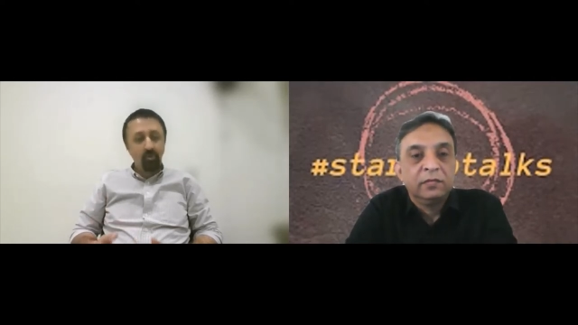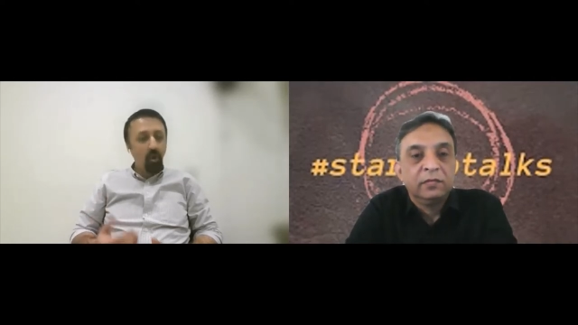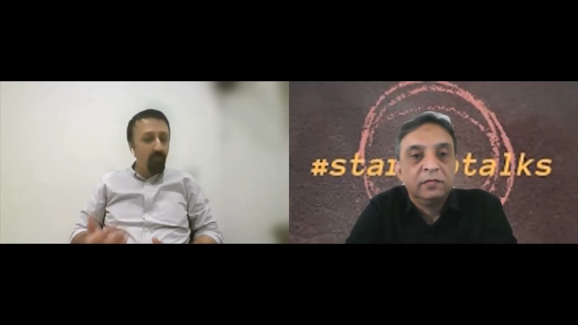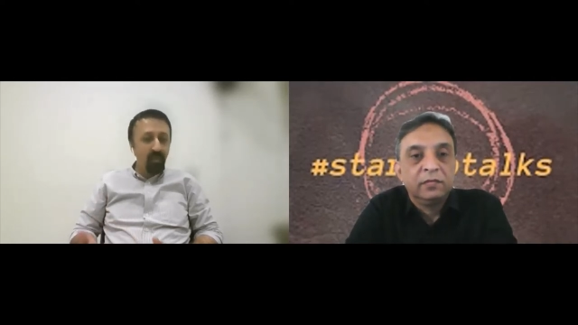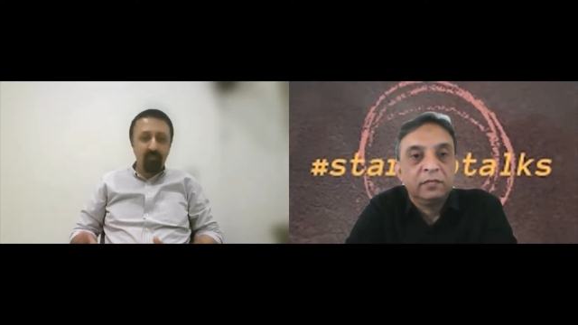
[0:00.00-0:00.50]

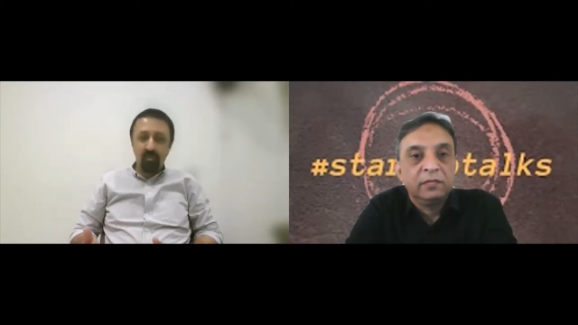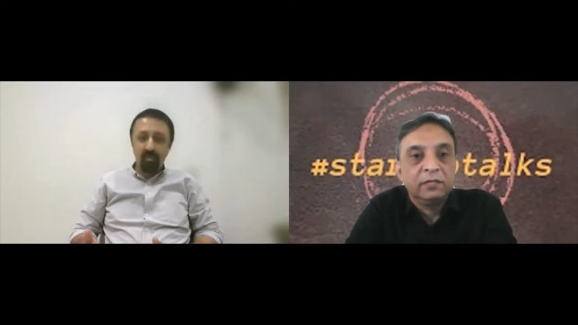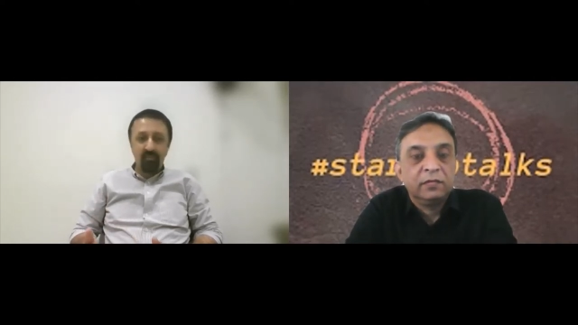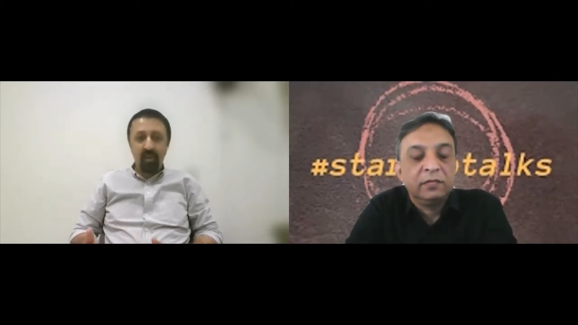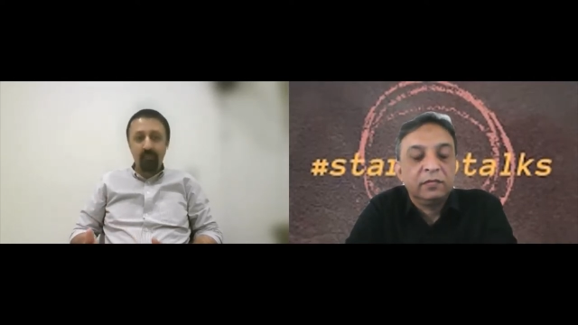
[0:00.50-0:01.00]
Speaker 1: shopping for
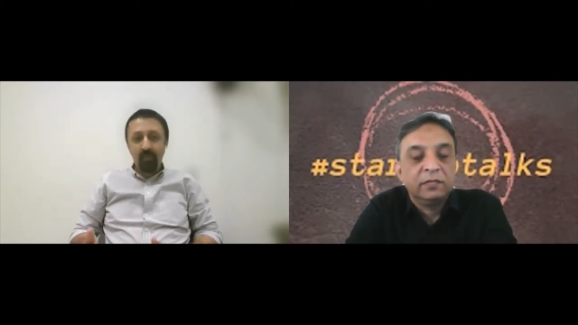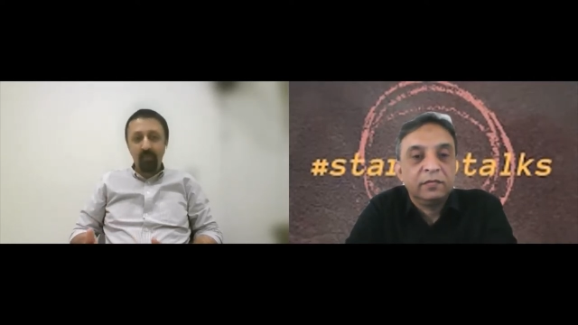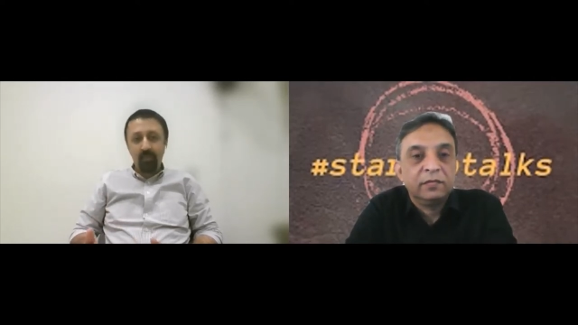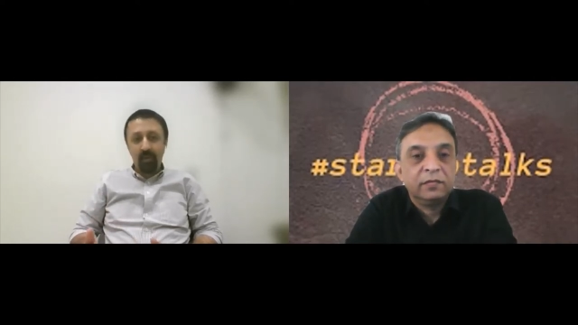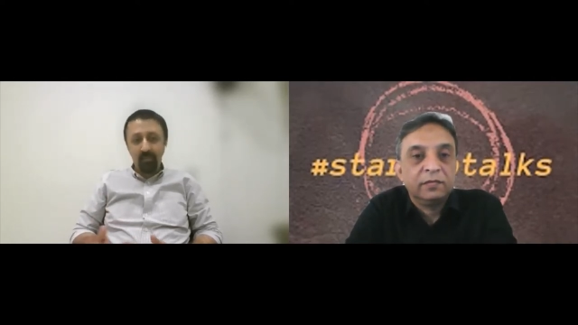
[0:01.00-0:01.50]
their
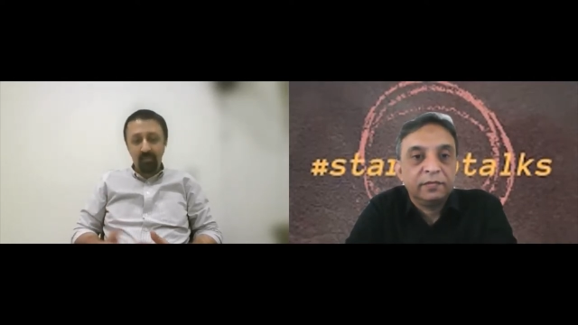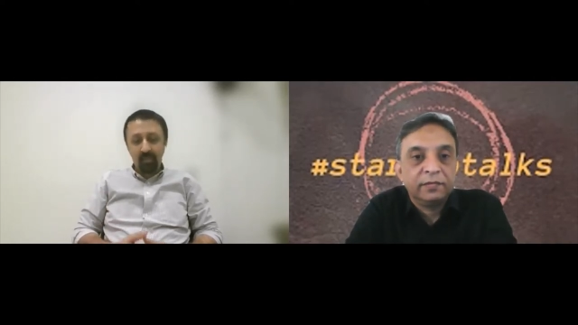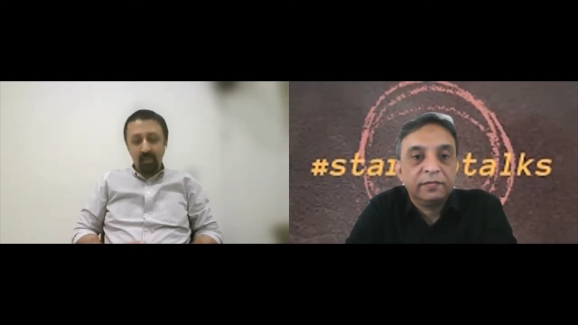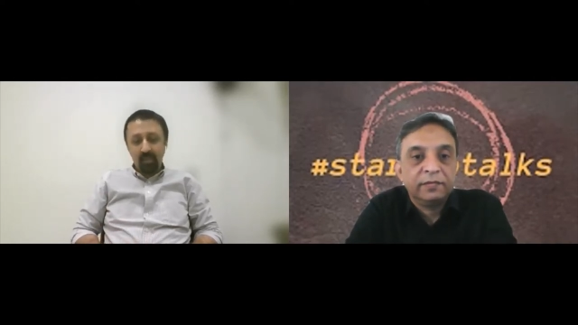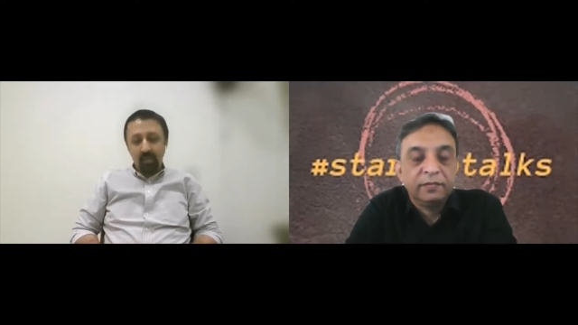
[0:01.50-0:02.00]
family members.
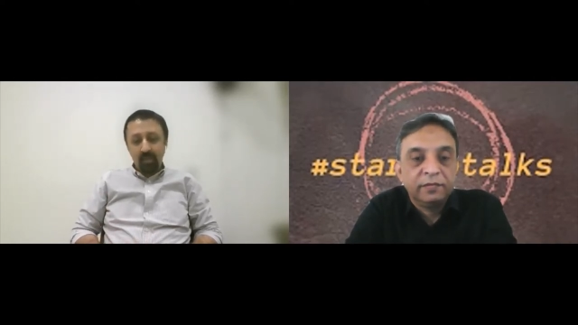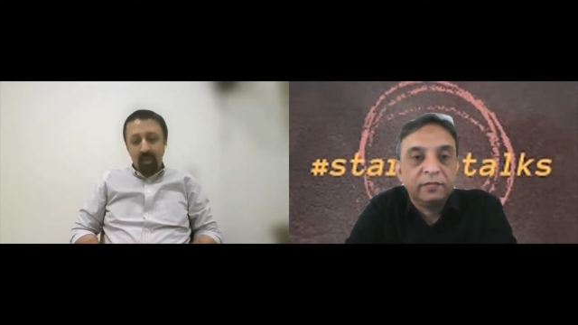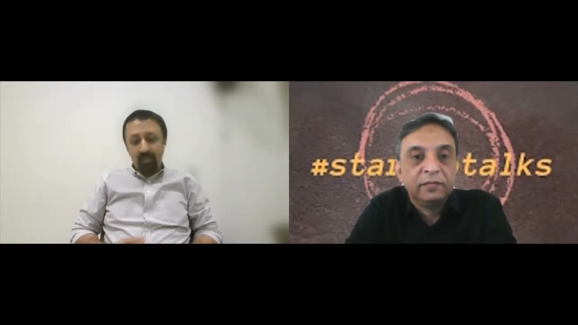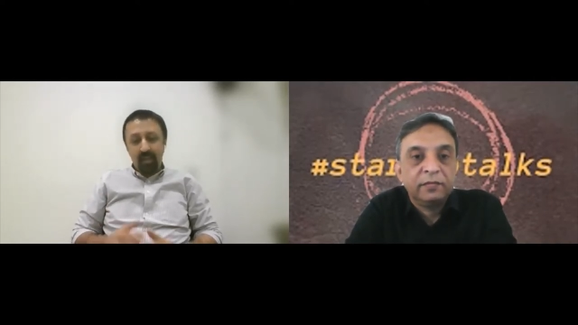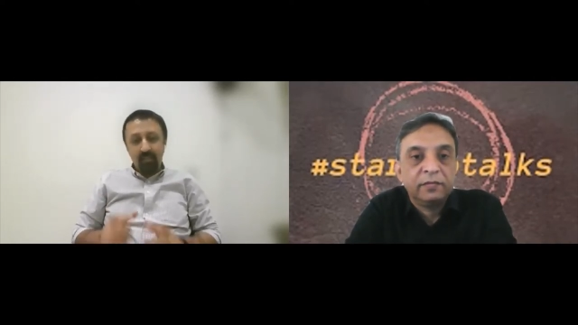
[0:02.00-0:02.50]

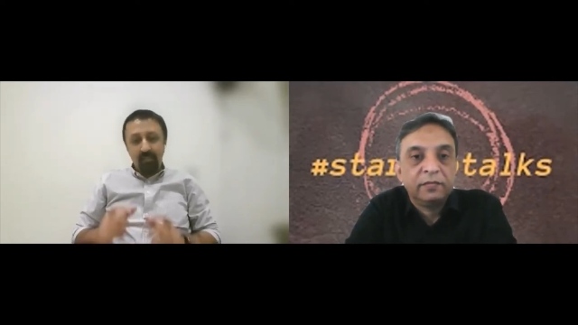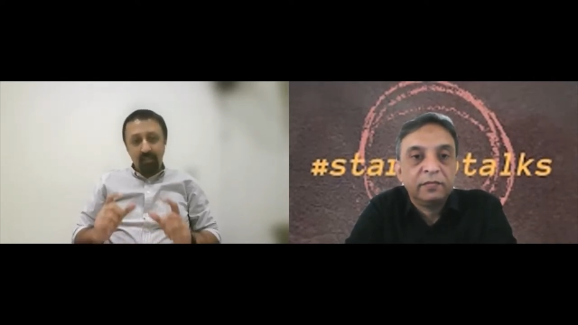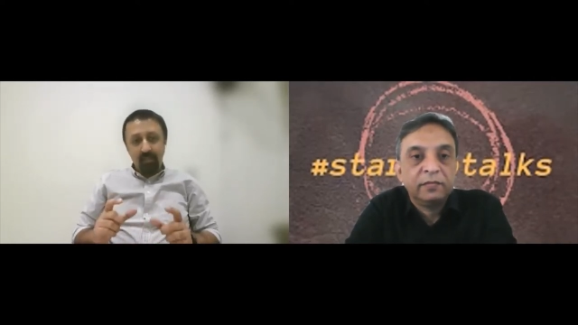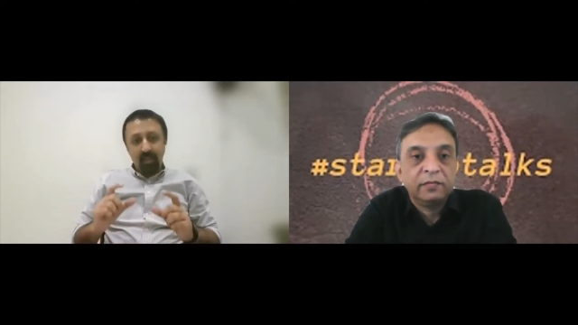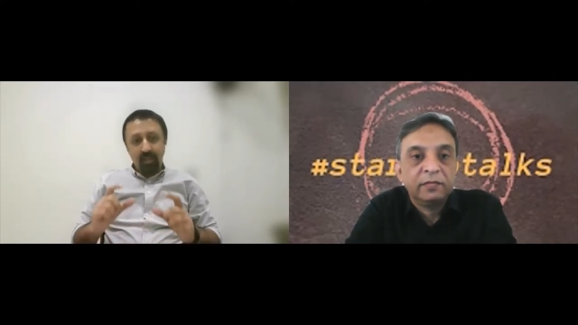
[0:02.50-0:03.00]
That's
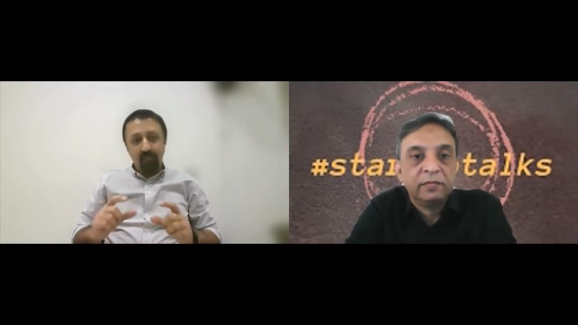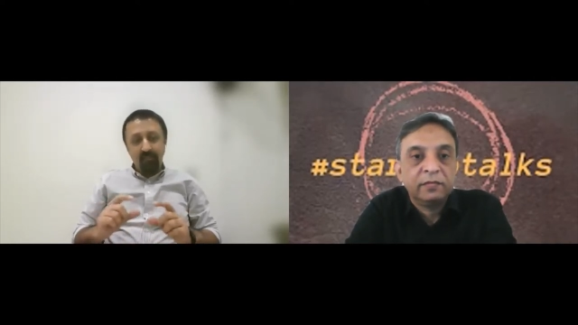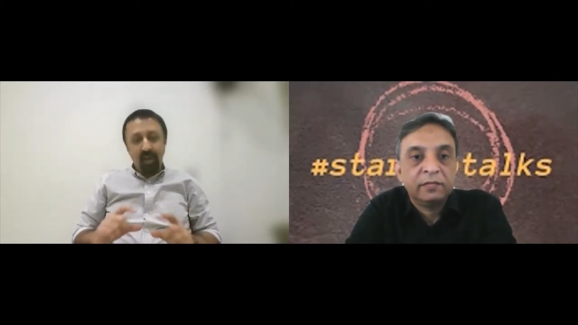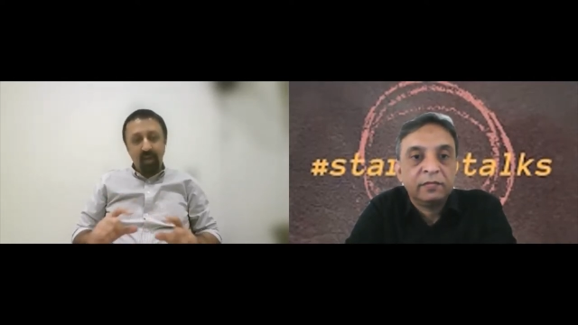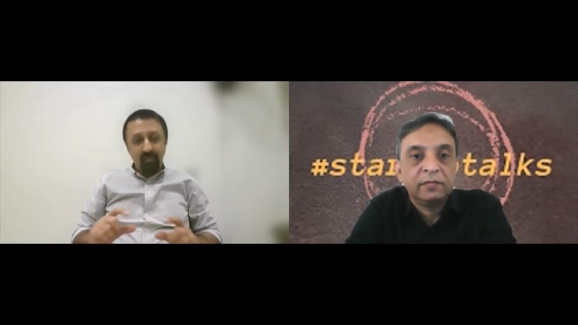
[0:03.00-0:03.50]
the
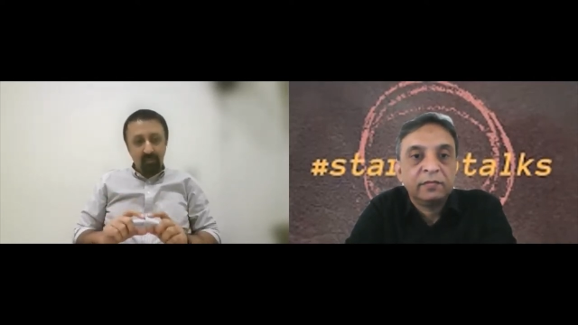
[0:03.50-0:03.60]
key factor